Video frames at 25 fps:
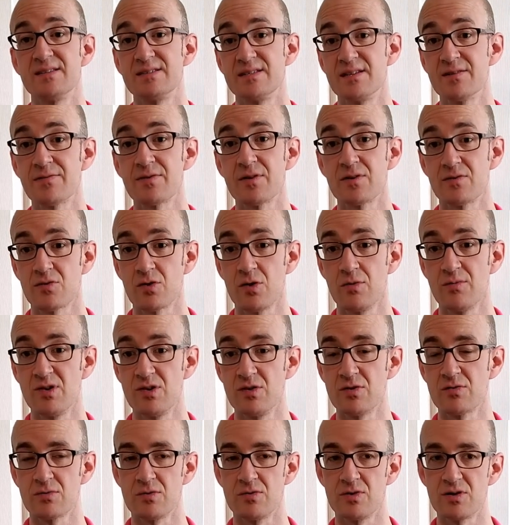different Roman
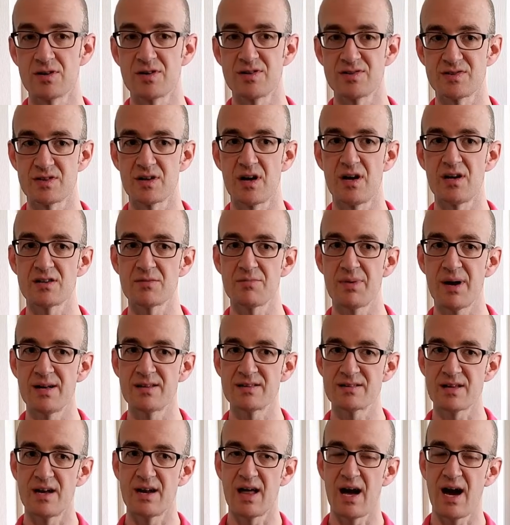numeral because it all
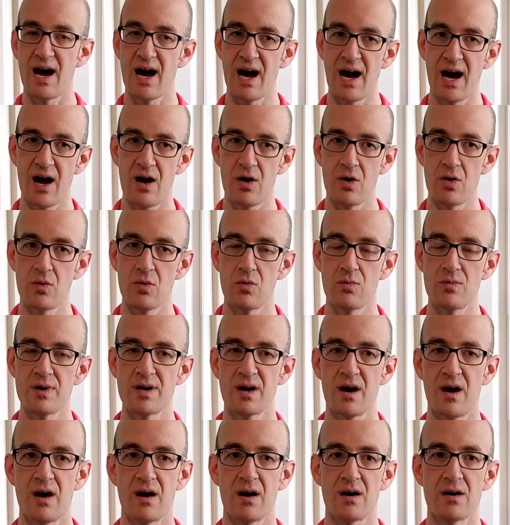depends on how we
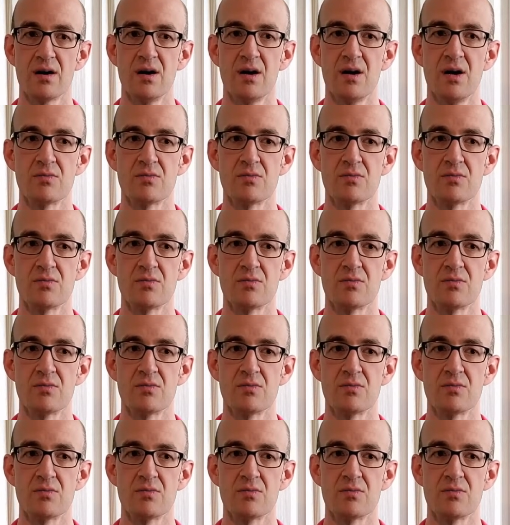are